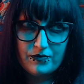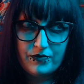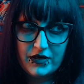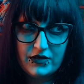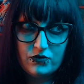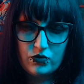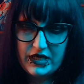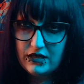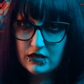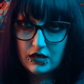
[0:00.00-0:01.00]
but we
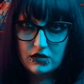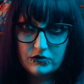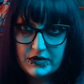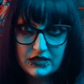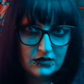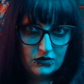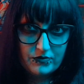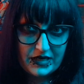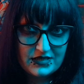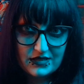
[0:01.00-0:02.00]
can all be a little
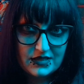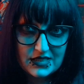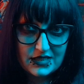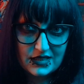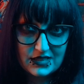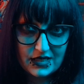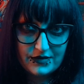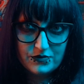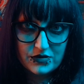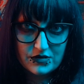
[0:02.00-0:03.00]
masochistic at
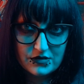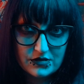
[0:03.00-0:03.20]
times.